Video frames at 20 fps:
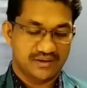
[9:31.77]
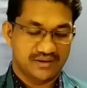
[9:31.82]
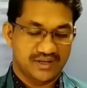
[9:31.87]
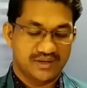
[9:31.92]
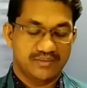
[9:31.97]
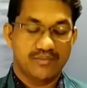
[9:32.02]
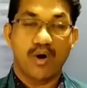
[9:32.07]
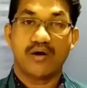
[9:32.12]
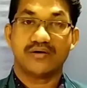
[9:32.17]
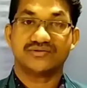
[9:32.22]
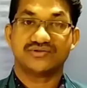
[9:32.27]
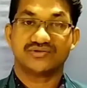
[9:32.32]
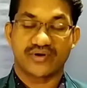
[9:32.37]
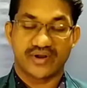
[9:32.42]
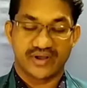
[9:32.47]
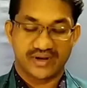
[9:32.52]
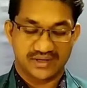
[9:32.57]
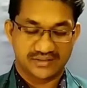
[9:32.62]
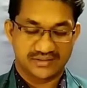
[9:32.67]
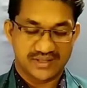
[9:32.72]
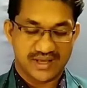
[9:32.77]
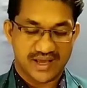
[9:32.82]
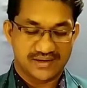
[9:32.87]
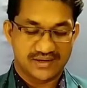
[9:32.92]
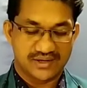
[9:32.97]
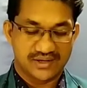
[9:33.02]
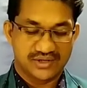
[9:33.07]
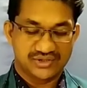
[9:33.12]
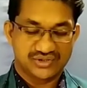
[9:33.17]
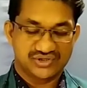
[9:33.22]
demonstrating
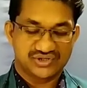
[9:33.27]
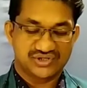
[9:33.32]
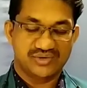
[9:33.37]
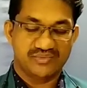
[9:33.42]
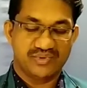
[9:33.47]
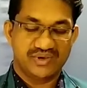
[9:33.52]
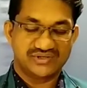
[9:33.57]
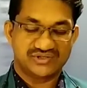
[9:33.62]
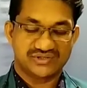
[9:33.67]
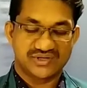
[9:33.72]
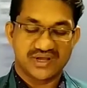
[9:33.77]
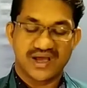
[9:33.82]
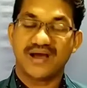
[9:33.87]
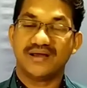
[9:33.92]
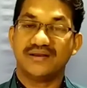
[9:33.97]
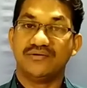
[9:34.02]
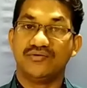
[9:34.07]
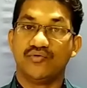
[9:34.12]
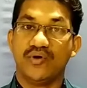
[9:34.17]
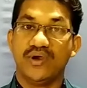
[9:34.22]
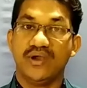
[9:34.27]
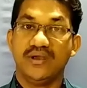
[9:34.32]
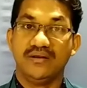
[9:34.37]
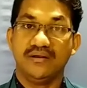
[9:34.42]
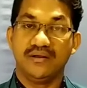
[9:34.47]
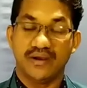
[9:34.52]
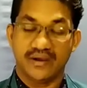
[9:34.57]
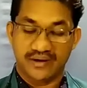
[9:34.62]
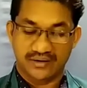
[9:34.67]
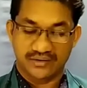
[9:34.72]
that she may stand to
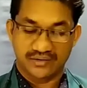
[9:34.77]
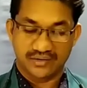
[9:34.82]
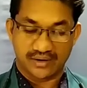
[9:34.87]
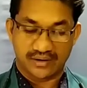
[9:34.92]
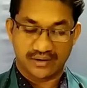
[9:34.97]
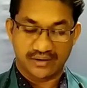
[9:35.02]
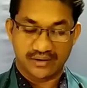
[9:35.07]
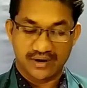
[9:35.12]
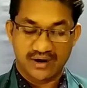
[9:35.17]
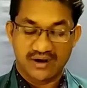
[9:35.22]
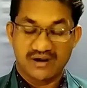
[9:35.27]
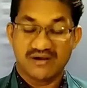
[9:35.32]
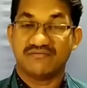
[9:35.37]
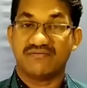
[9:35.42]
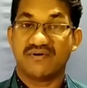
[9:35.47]
inherit her